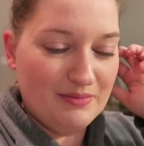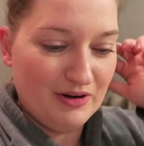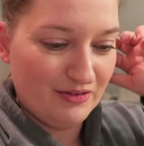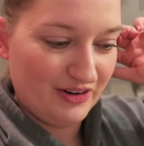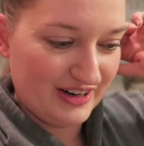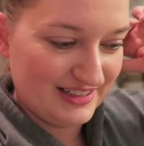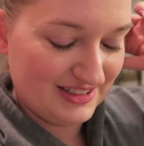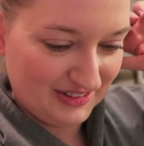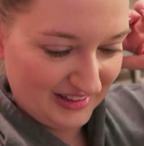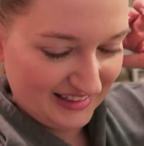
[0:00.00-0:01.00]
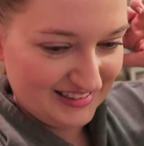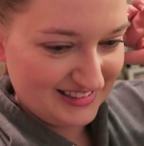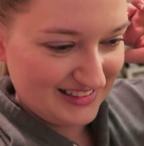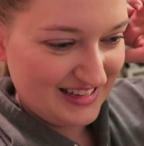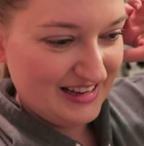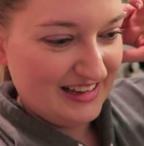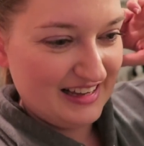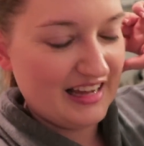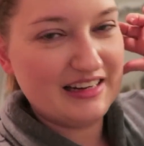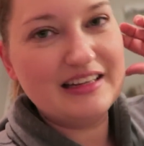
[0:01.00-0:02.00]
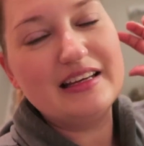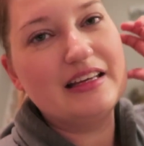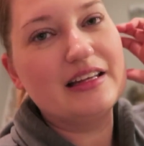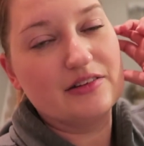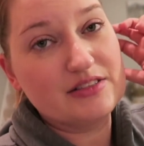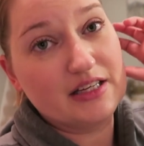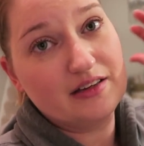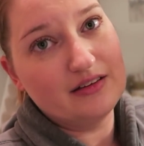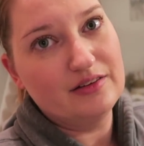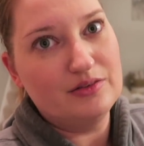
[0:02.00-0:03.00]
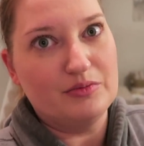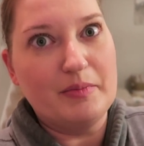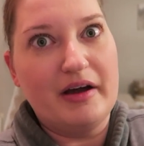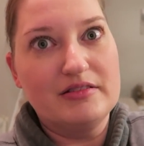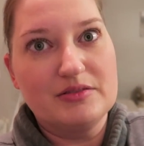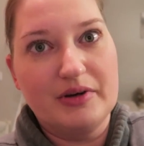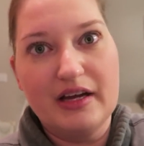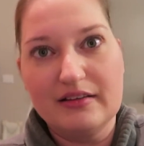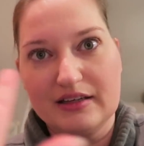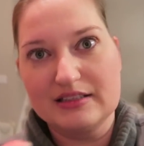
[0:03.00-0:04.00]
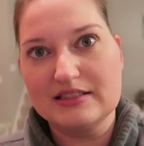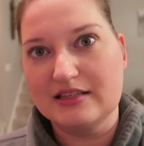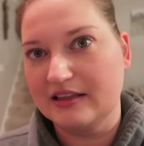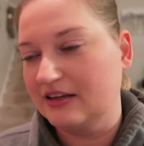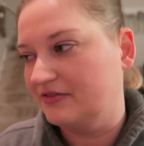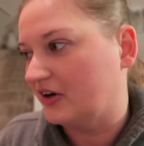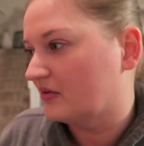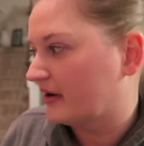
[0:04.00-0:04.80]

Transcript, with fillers: come over and do this. And he, he lives like three miles away. Like it's not that far